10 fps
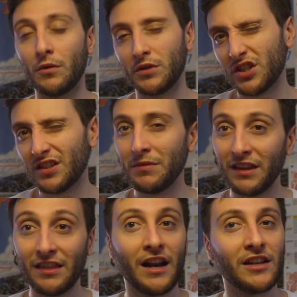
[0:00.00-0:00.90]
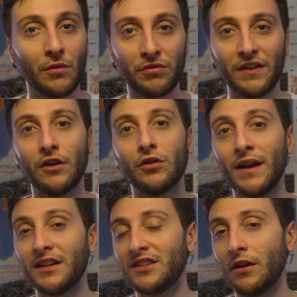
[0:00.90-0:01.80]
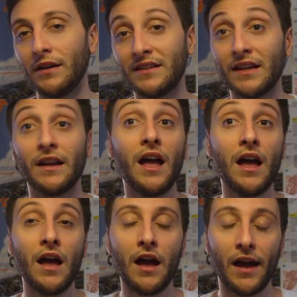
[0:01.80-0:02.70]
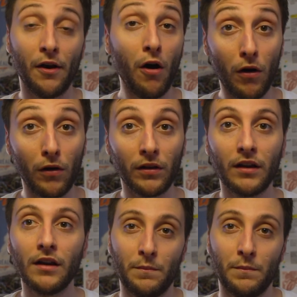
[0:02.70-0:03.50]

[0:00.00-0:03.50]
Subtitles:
which is something that I don't think Hereditary did at all.